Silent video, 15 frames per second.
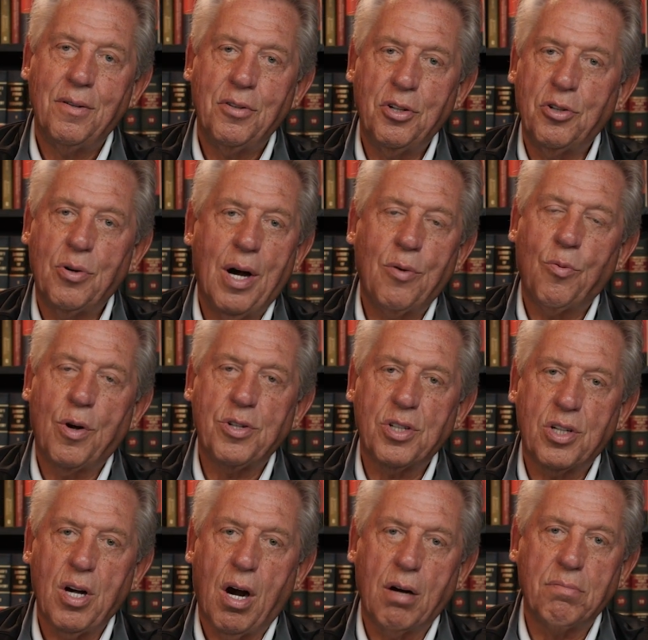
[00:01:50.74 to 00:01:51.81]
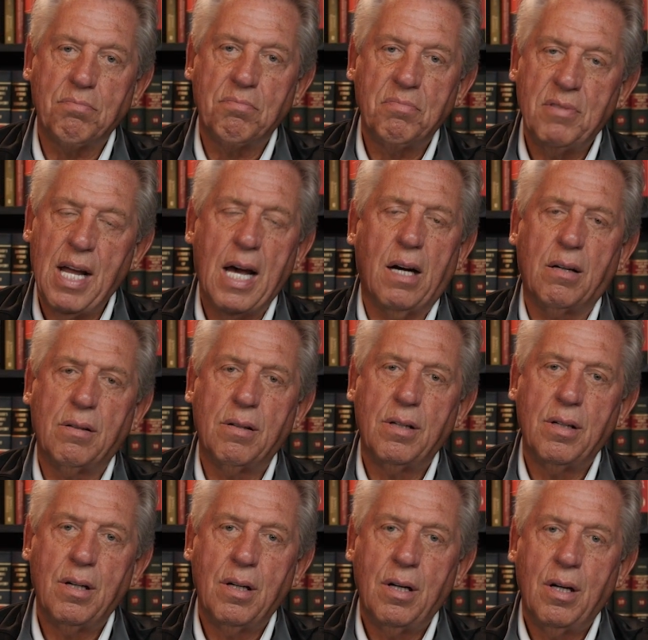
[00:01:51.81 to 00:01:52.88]
You can go out and wash the car now.
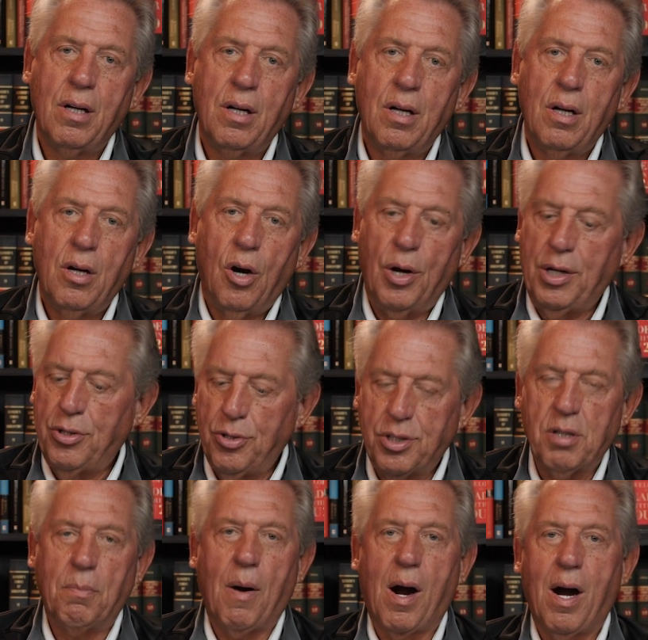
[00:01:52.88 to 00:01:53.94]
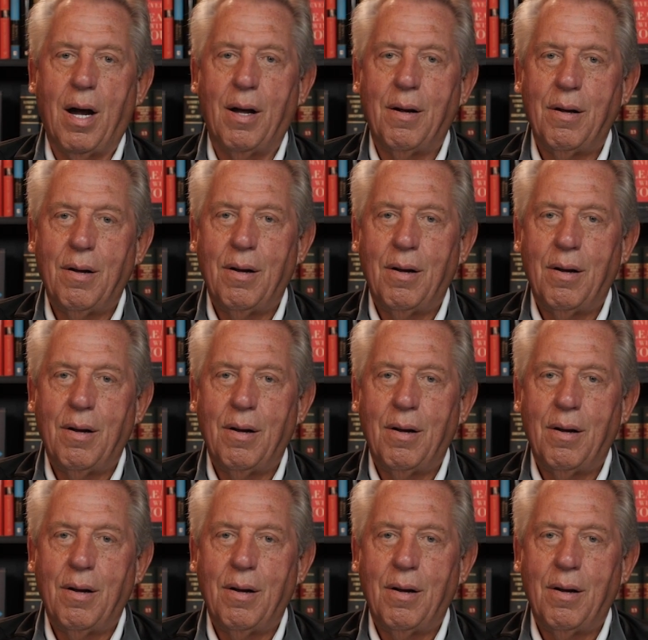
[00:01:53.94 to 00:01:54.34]
Or you can do it tomorrow.